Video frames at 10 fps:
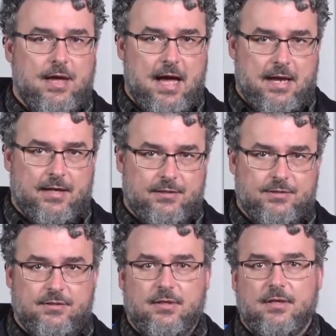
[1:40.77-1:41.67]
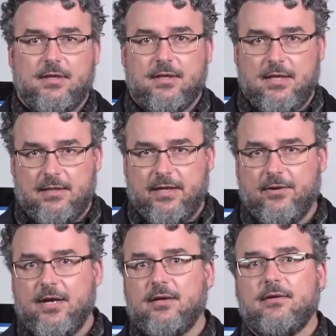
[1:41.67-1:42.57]
Onyx,
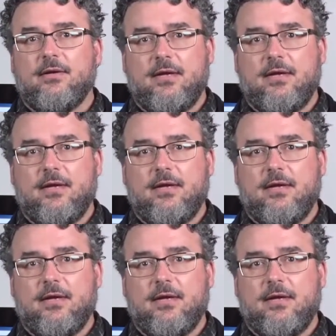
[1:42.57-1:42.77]
Caldera,